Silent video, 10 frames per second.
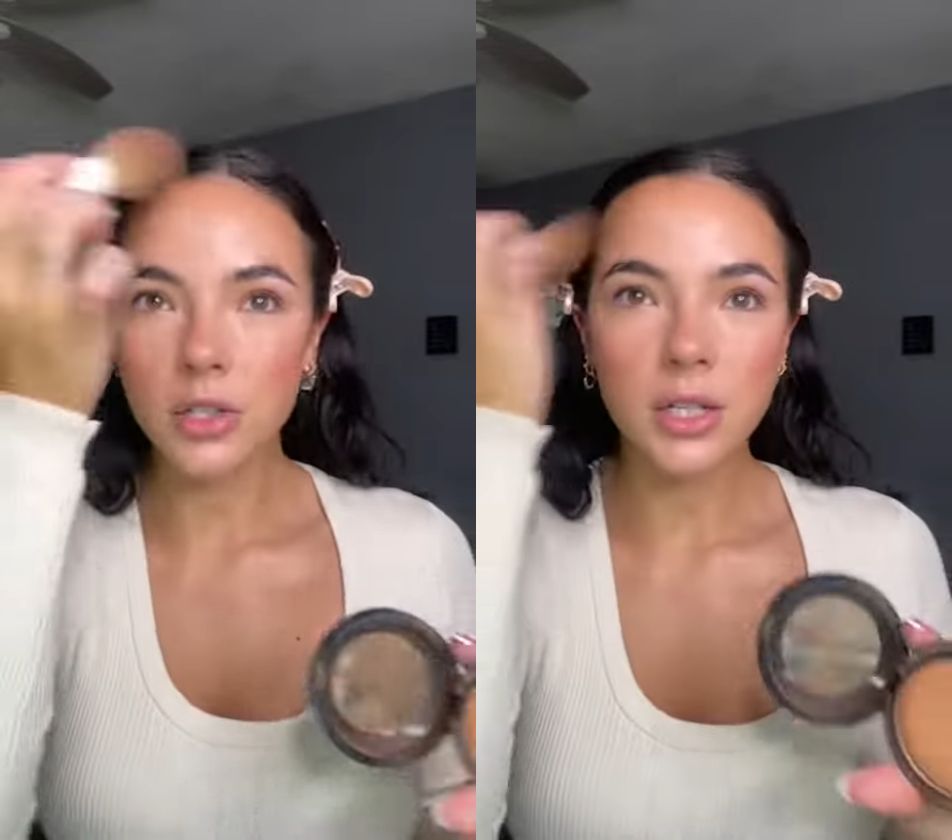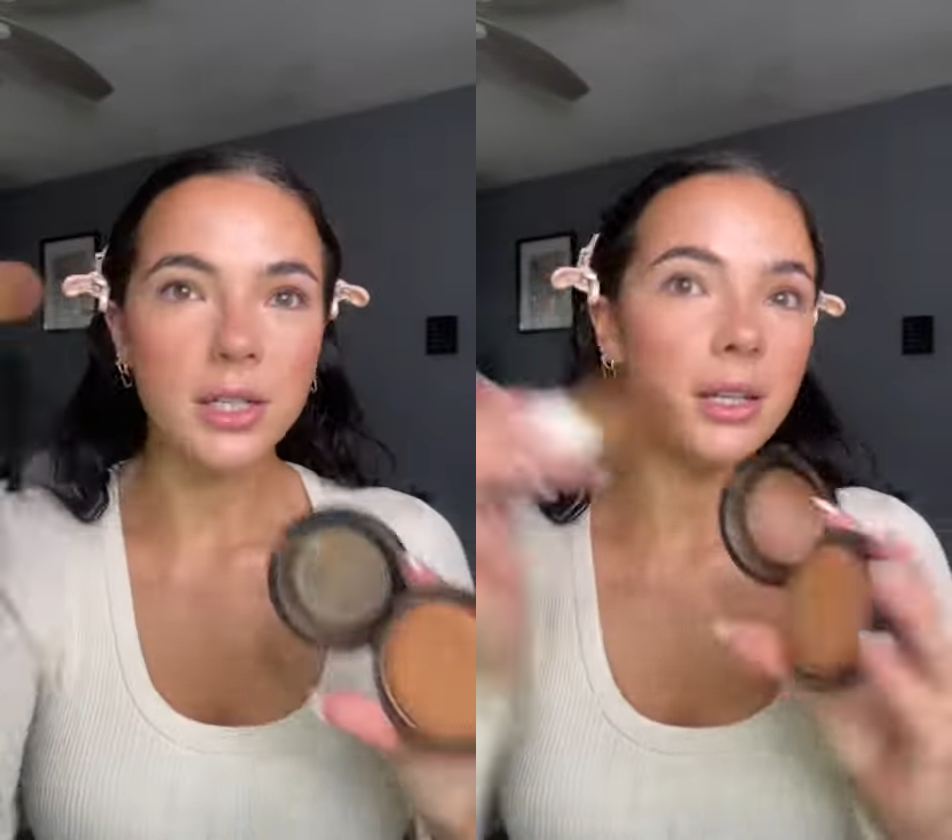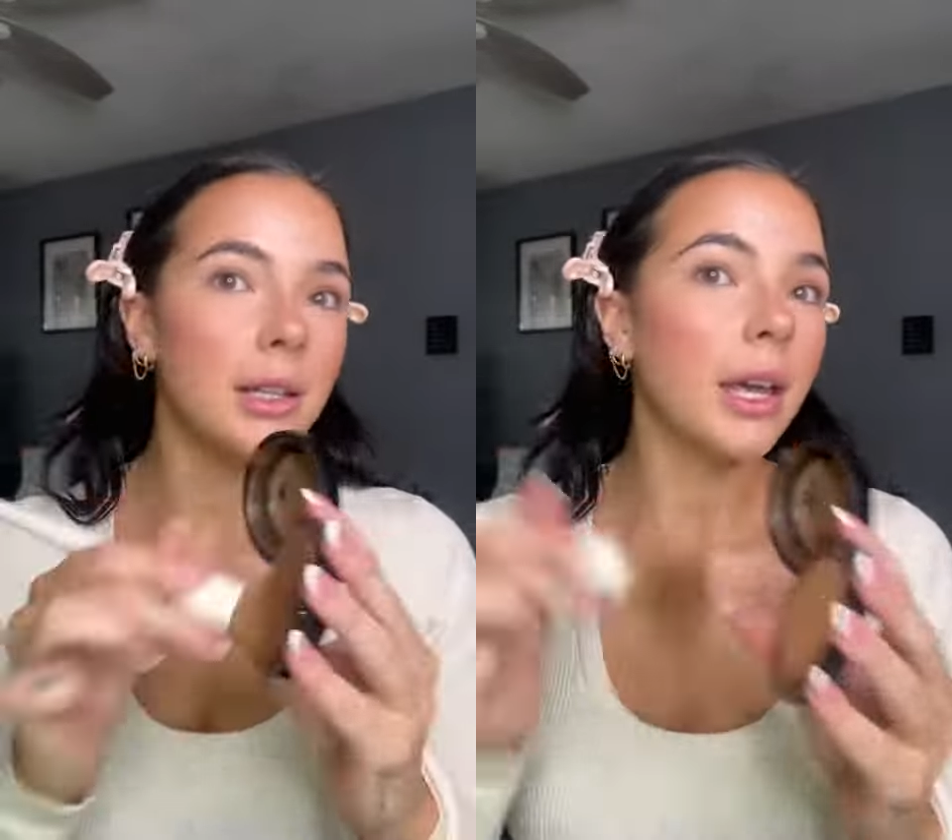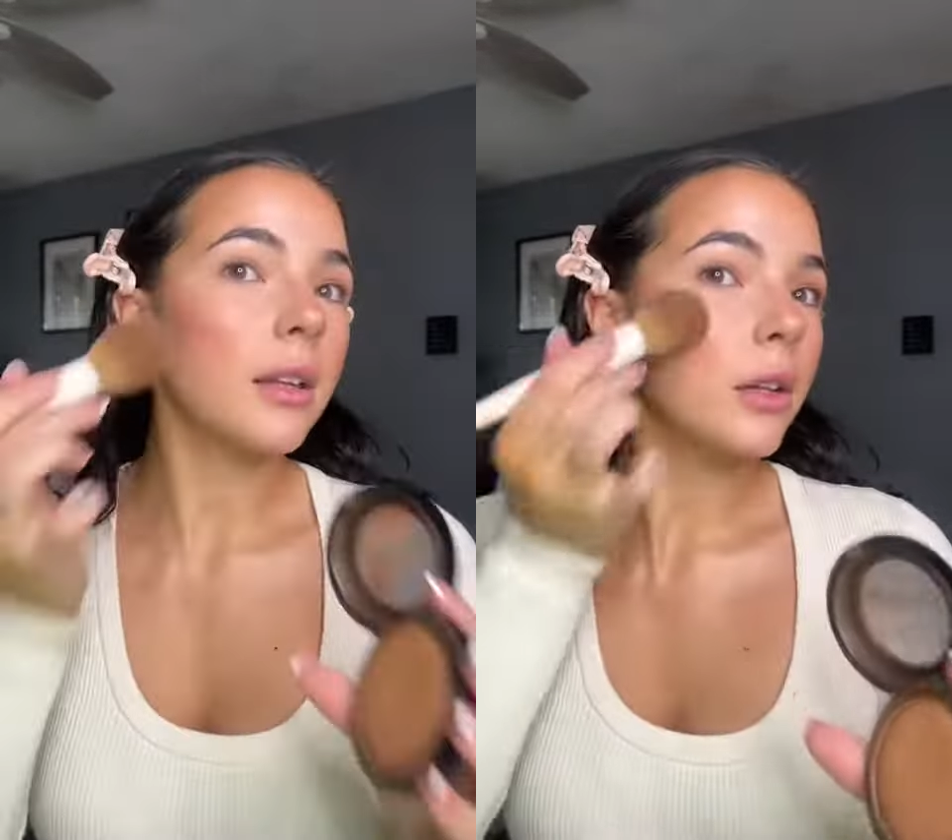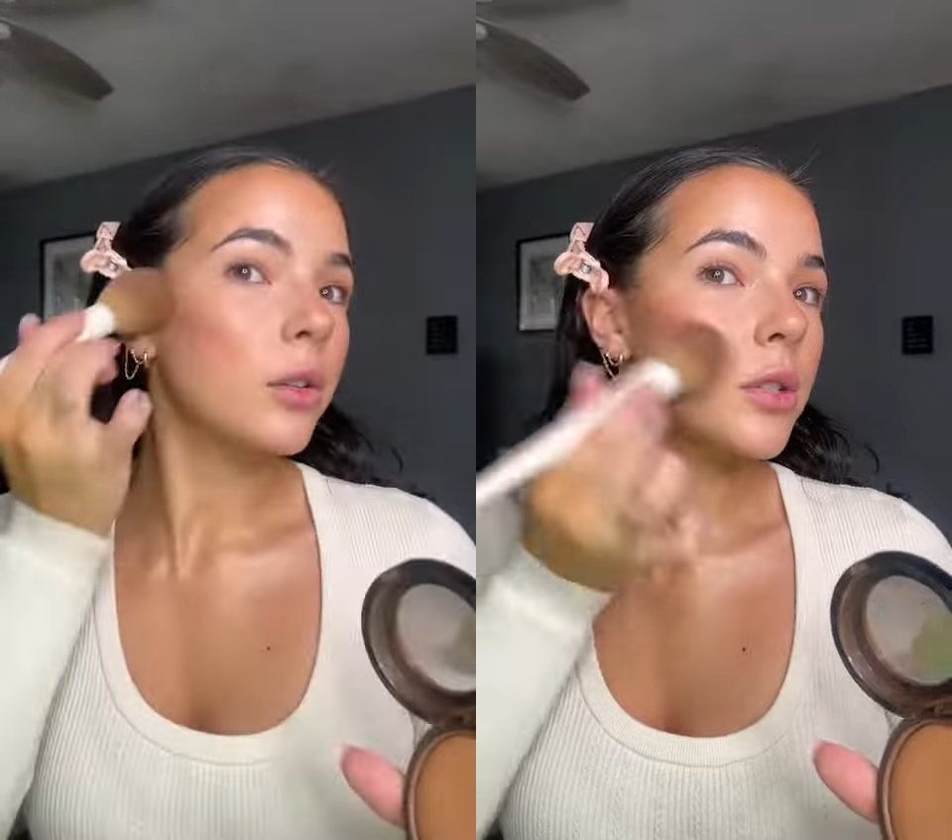just a
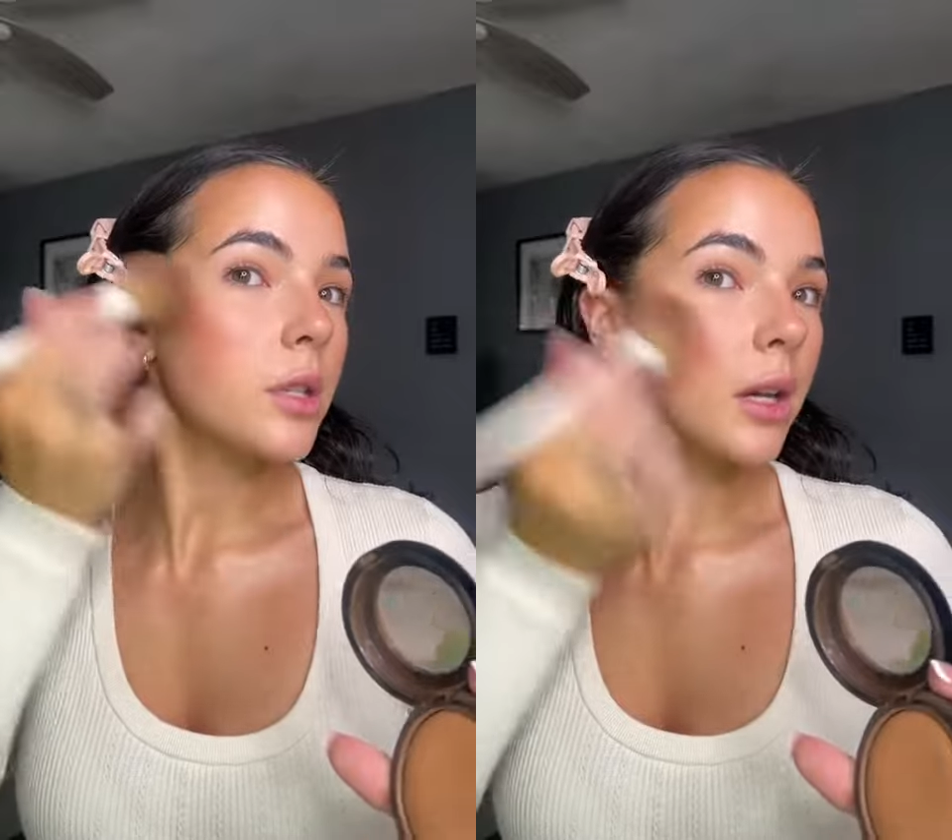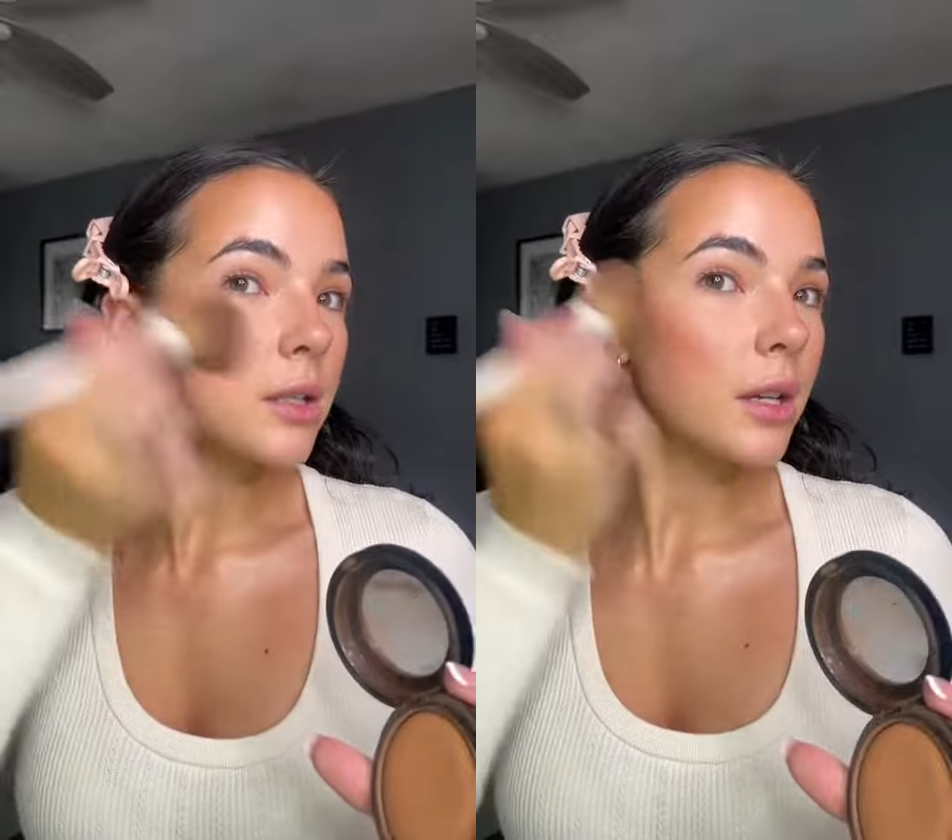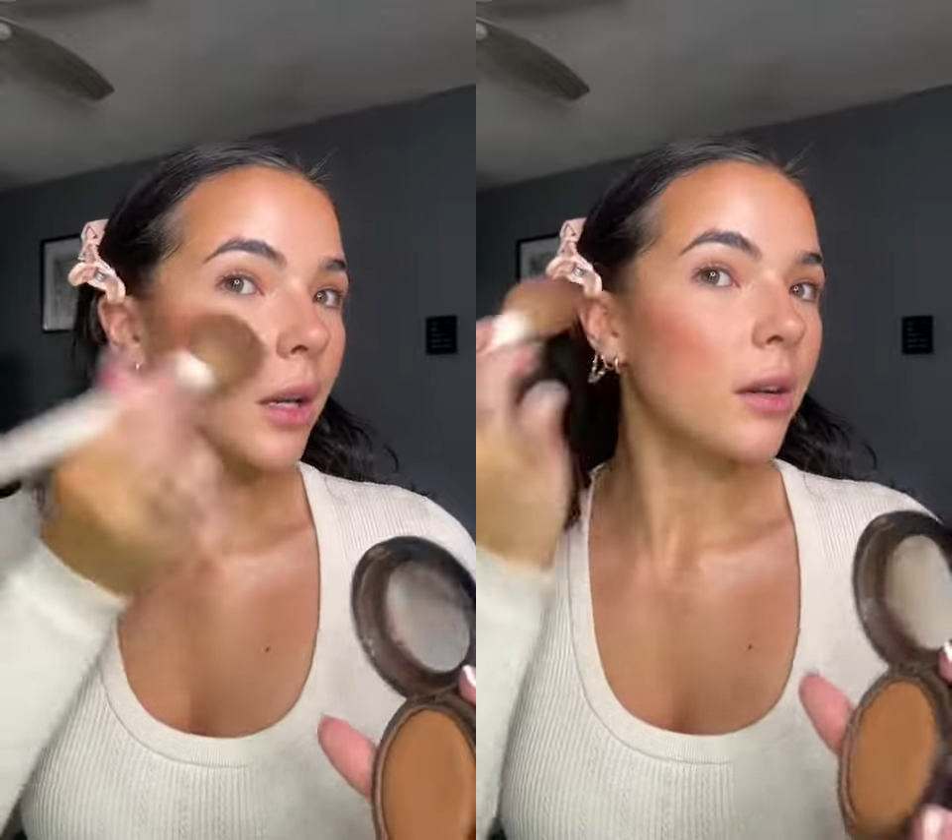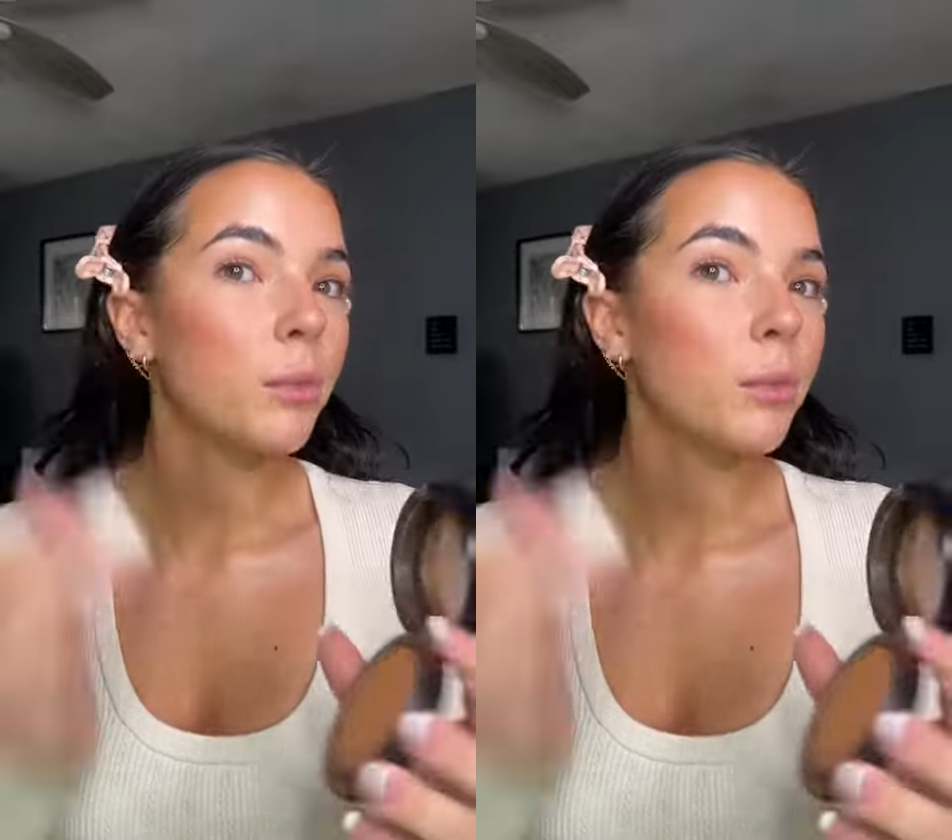light little dusting